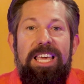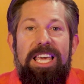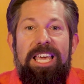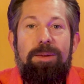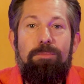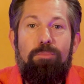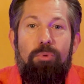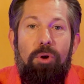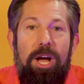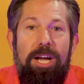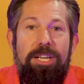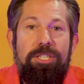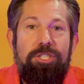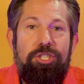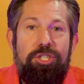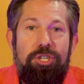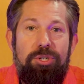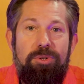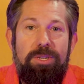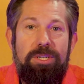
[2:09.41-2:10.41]
He
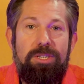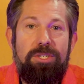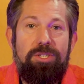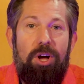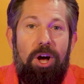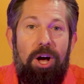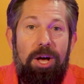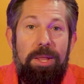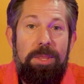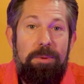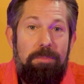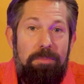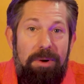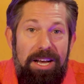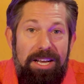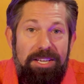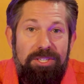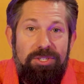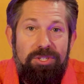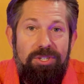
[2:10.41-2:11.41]
brought Judas on the
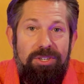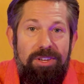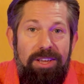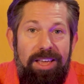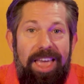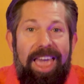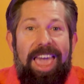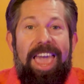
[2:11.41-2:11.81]
bus